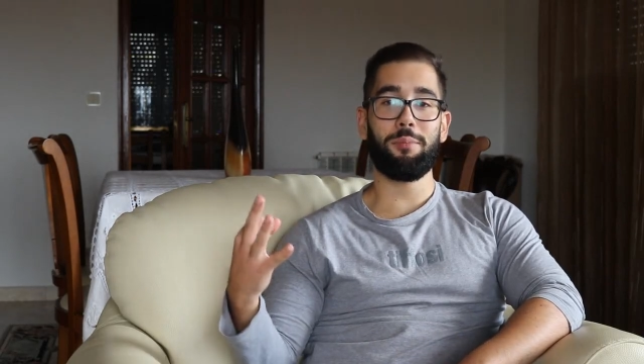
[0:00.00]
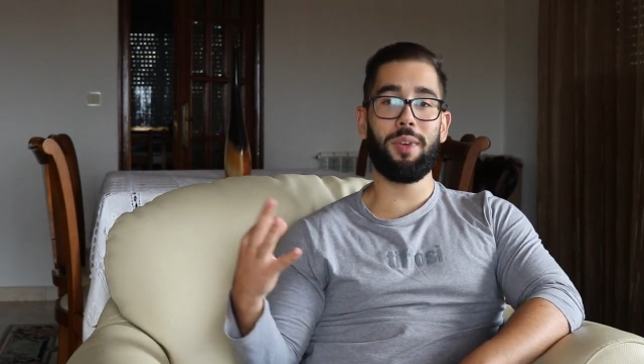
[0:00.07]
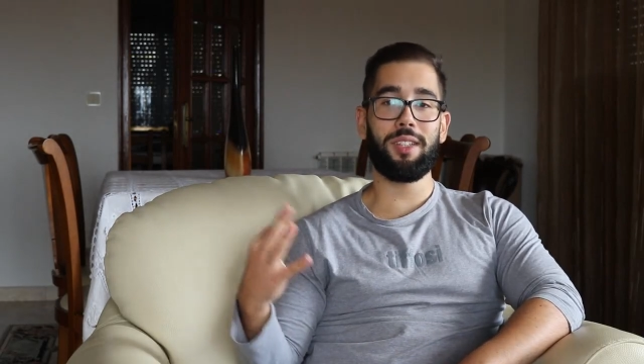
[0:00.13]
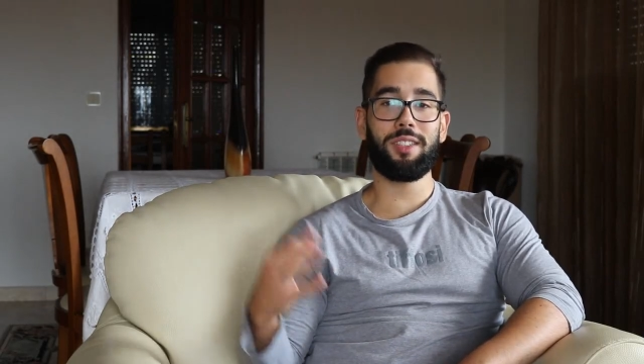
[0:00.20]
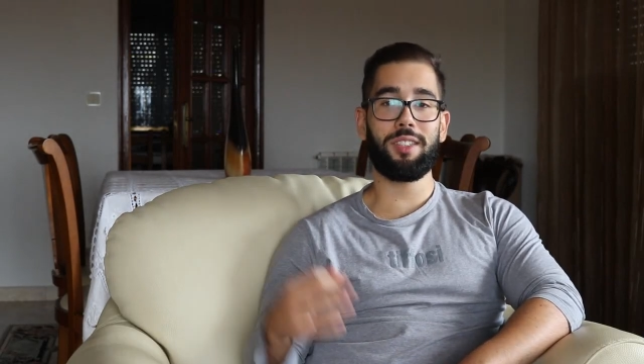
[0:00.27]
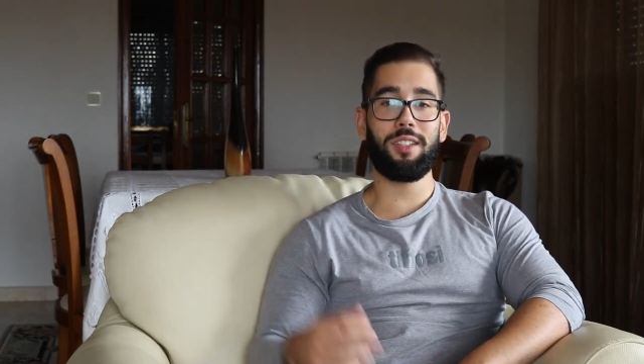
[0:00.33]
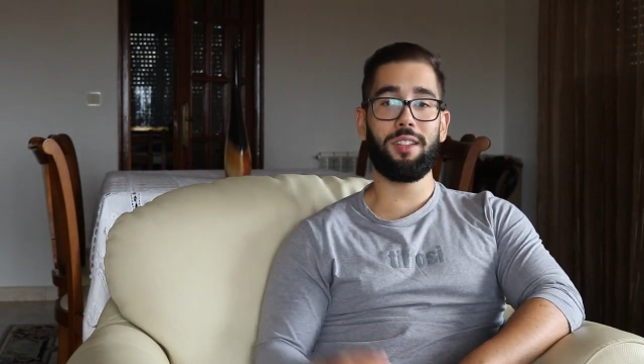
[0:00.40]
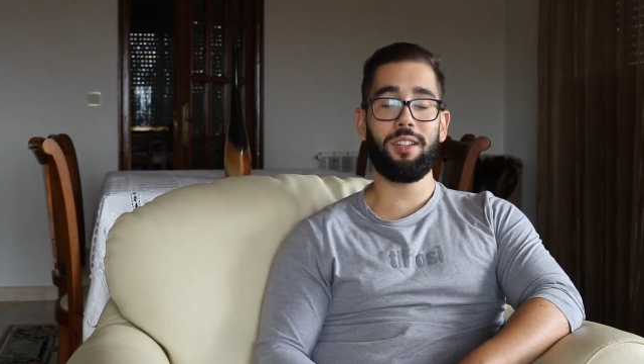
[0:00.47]

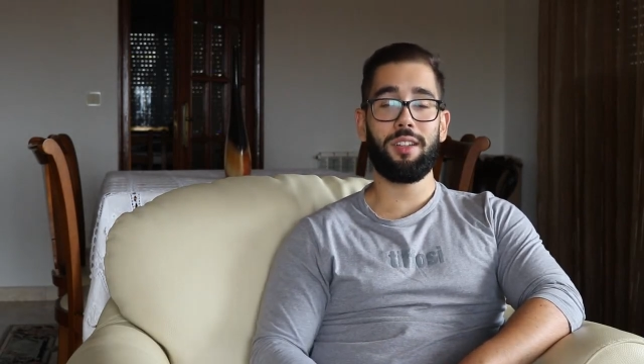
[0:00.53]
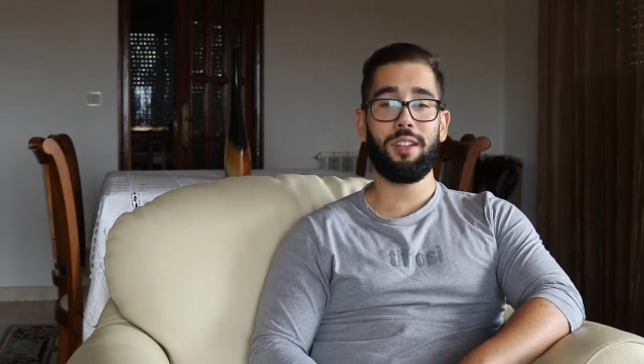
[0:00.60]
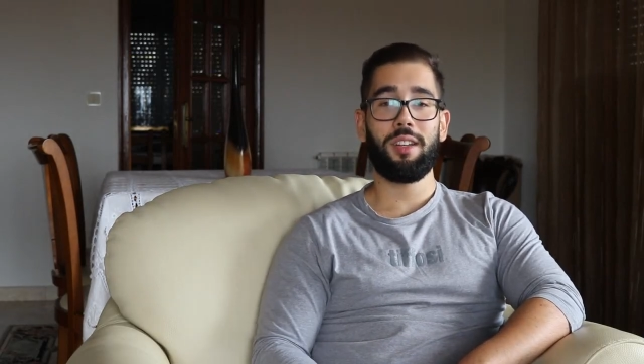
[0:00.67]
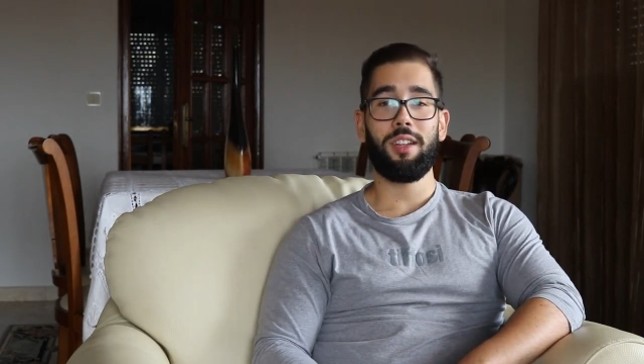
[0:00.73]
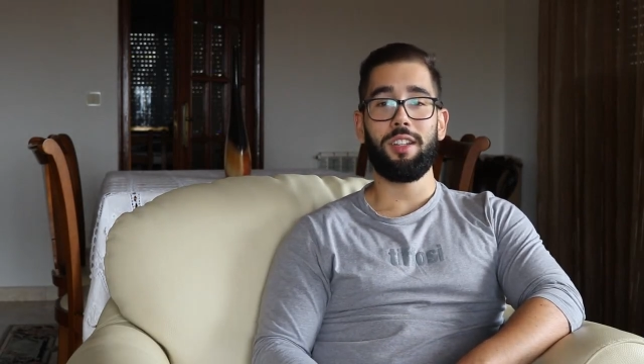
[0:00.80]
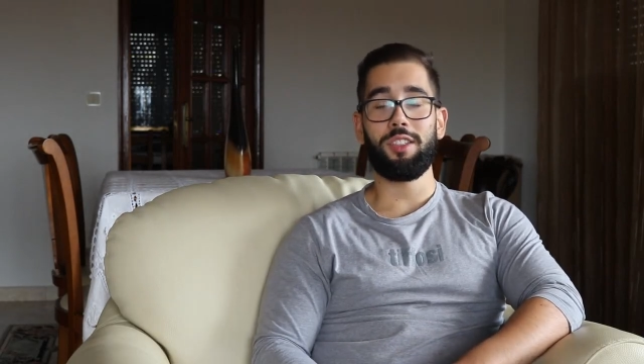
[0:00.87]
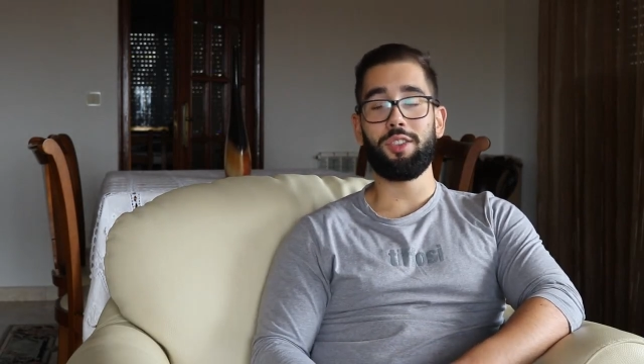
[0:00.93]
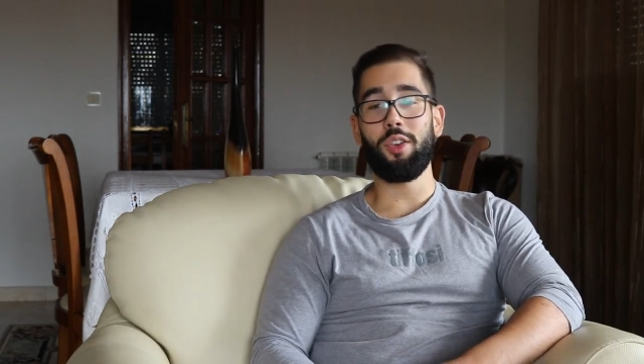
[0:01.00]
muscle
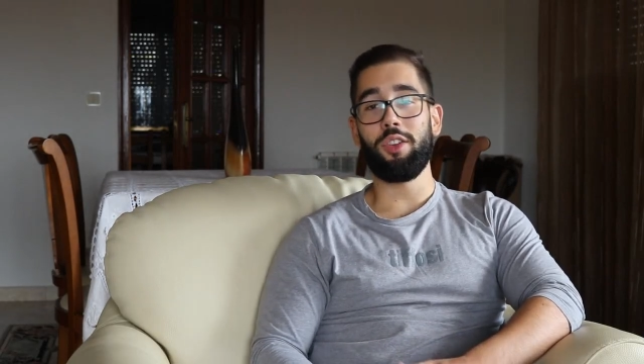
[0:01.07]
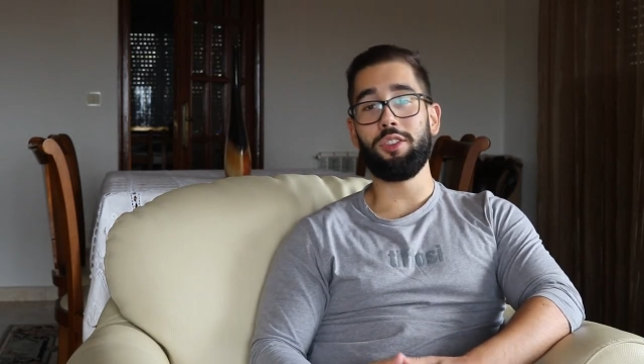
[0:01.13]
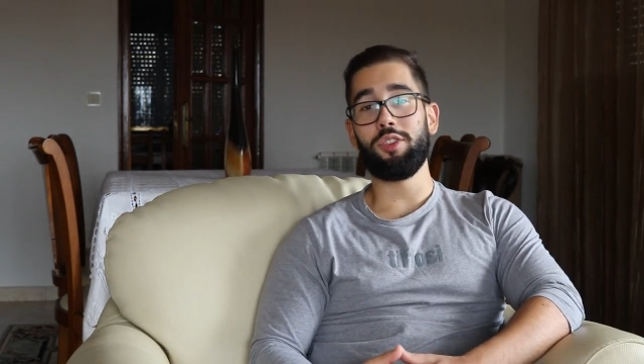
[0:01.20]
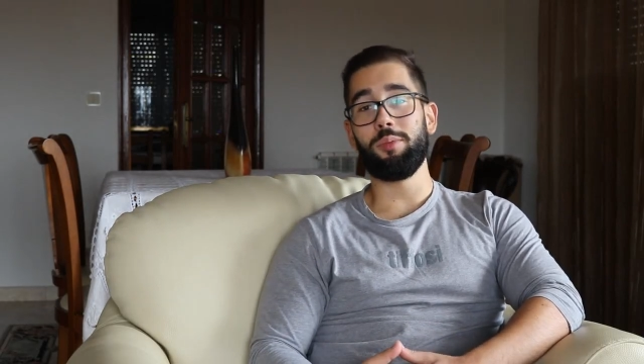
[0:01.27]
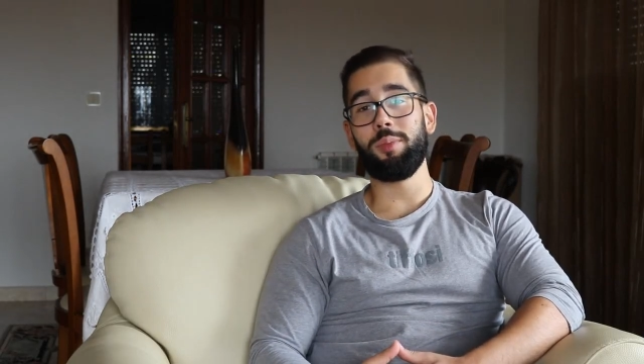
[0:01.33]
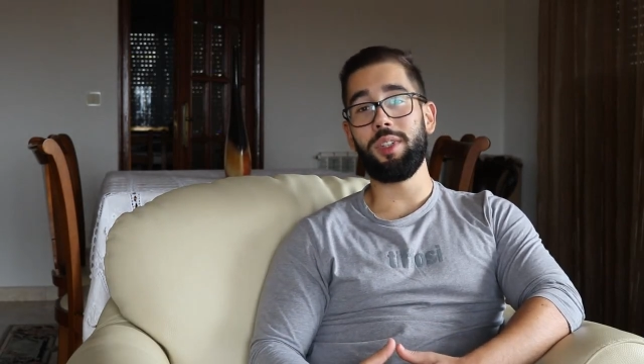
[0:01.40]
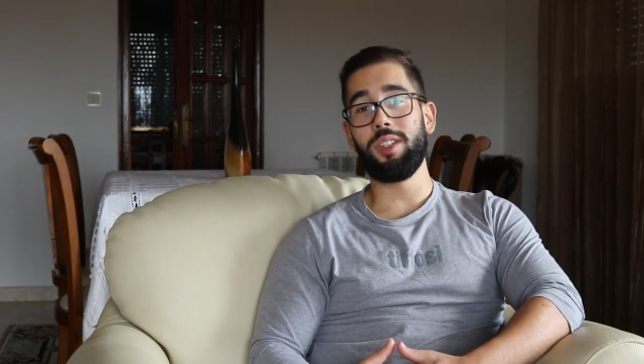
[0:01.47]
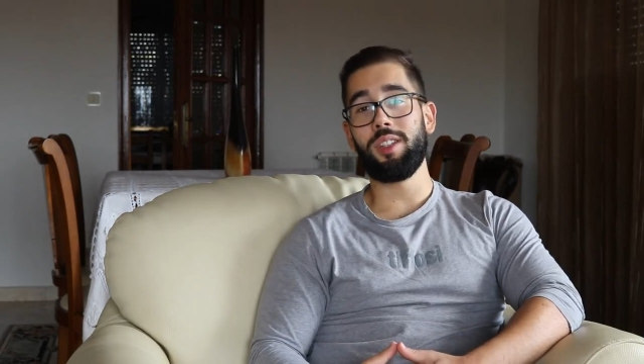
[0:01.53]
is going to
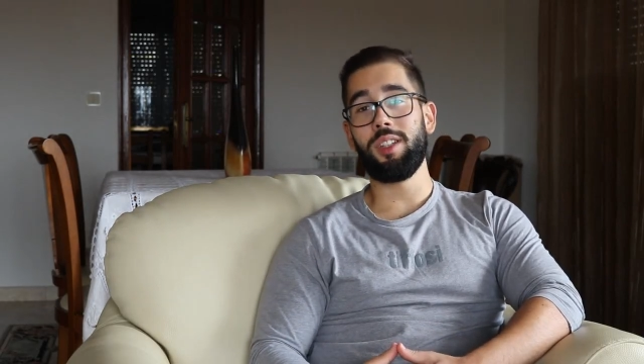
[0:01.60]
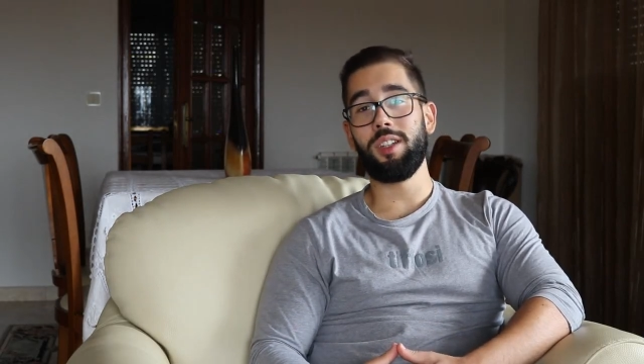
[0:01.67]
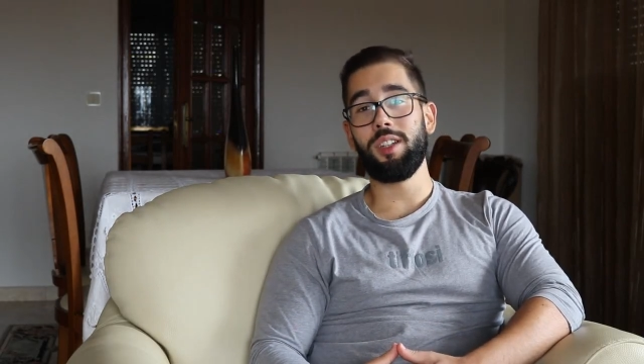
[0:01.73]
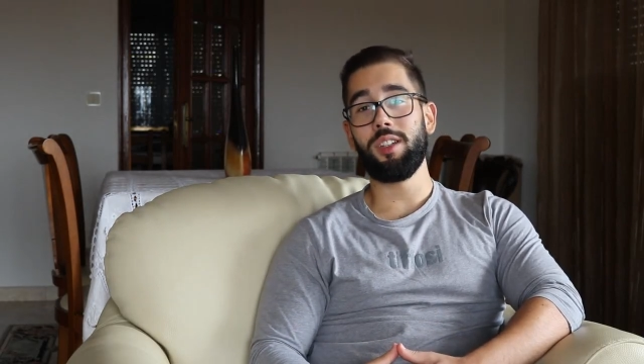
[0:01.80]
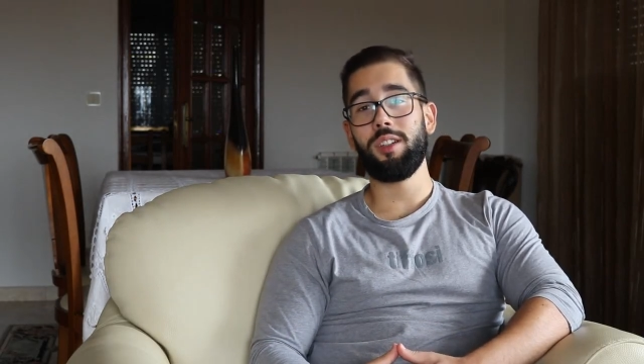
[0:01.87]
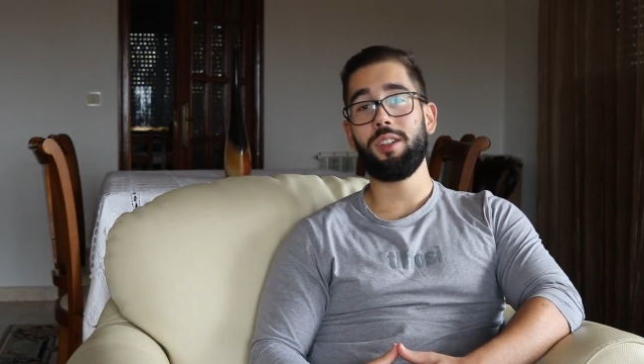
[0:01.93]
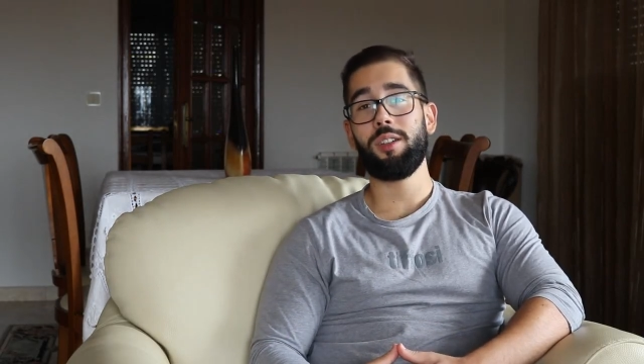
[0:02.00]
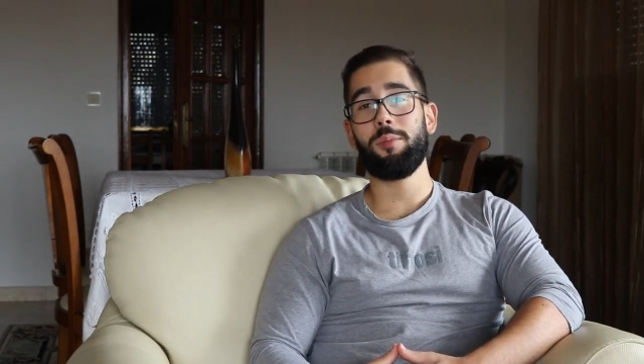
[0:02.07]
be the